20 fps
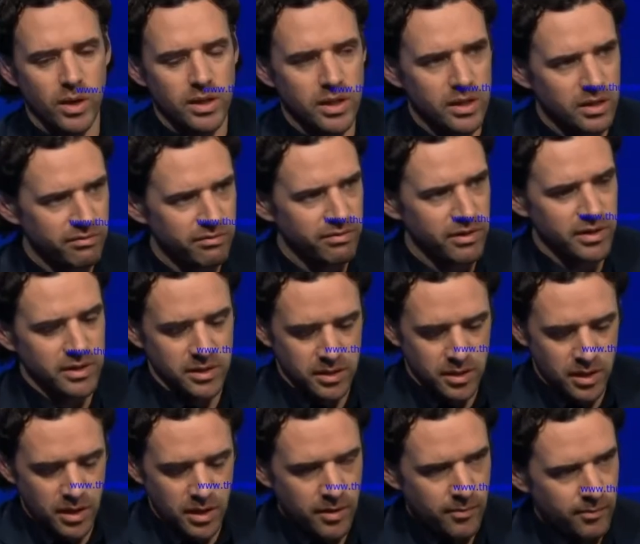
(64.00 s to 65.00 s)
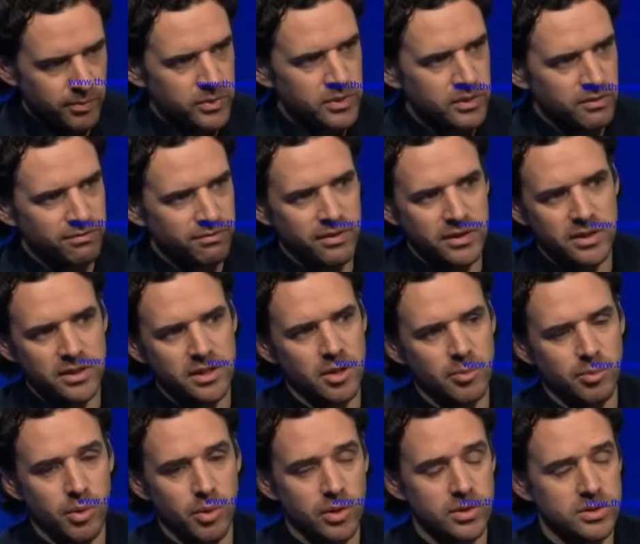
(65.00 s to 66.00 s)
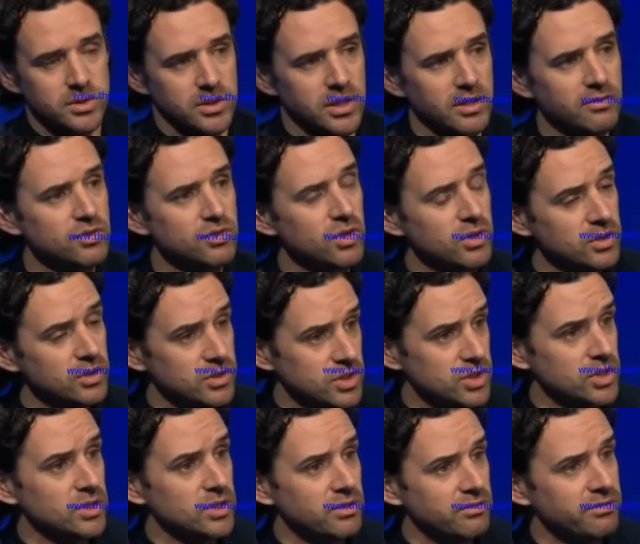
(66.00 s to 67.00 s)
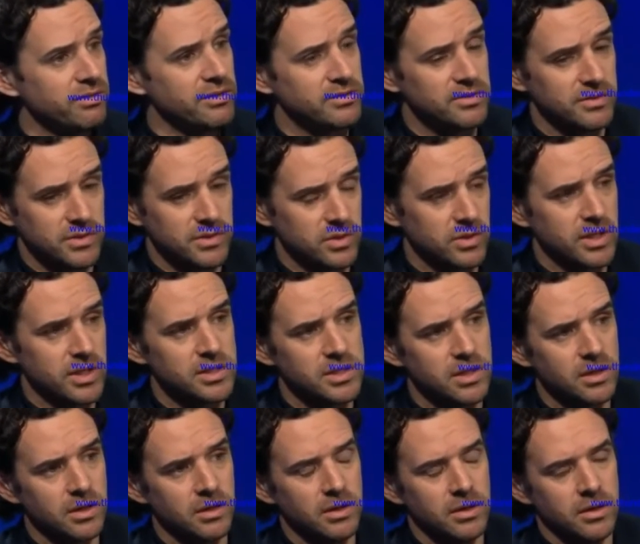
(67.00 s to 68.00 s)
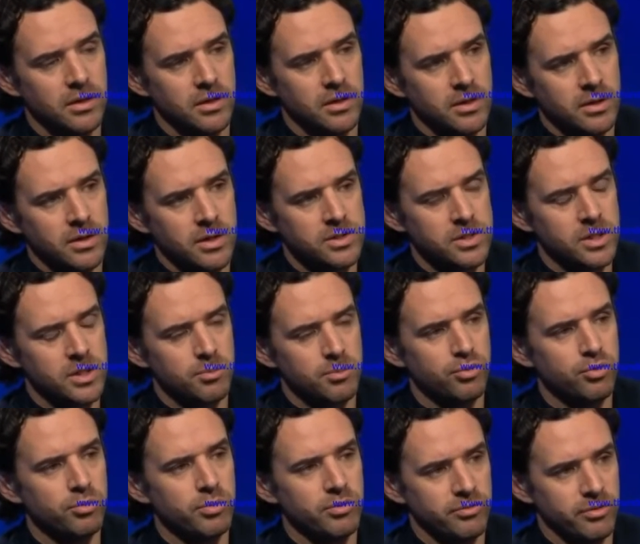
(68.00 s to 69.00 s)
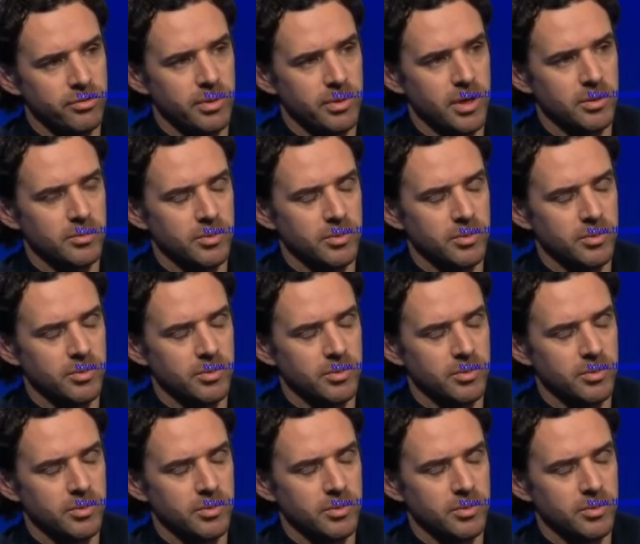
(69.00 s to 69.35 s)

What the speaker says: they defended their box. And they've struggled this year defensively, so that's an improvement for Bayern